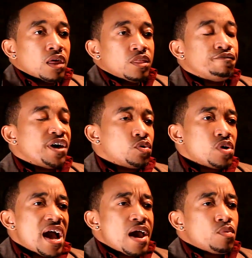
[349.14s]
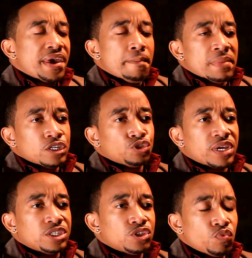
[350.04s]
The Federal Highway
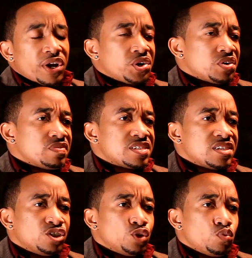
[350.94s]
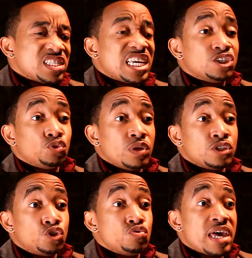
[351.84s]
Administration Record of Decision was issued
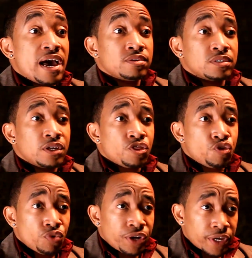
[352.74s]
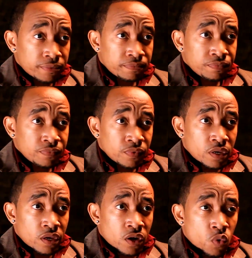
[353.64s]
in 2003.
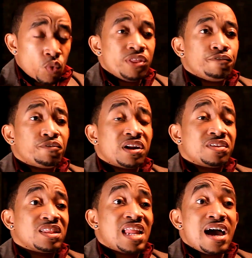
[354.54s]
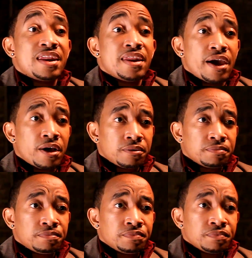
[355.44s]
We're in the front of the line now.
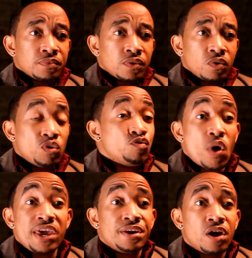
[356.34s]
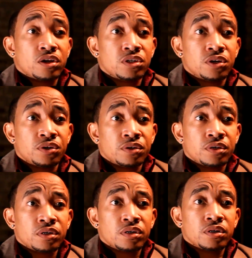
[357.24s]
We've waited our turn.
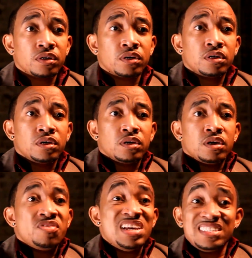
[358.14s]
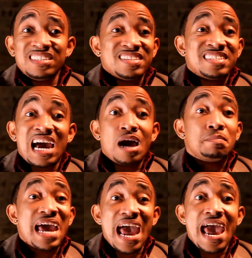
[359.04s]
This is the time
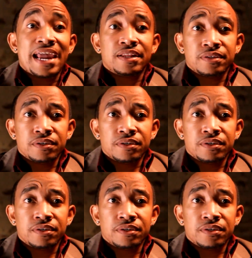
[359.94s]
to act.